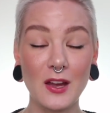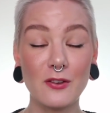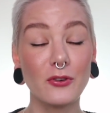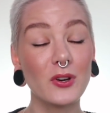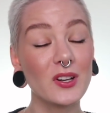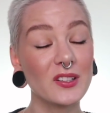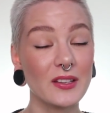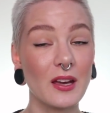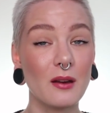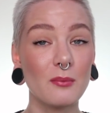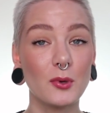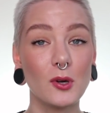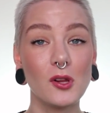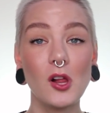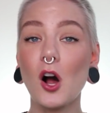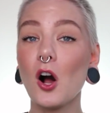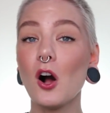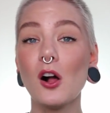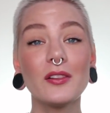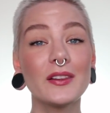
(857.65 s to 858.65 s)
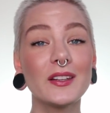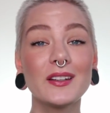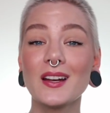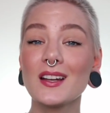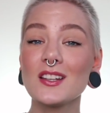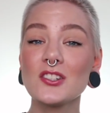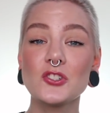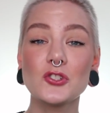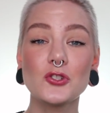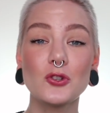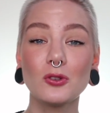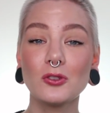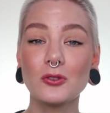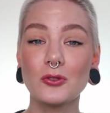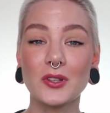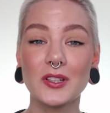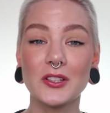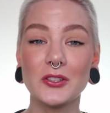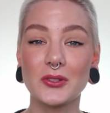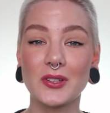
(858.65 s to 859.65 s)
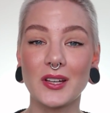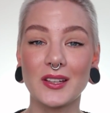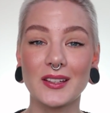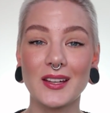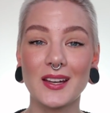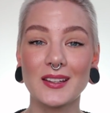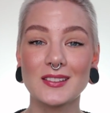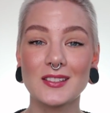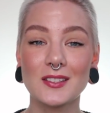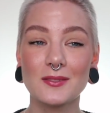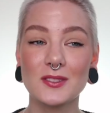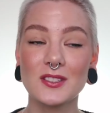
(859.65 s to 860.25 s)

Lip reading: For example, all the nice jewelry you can get.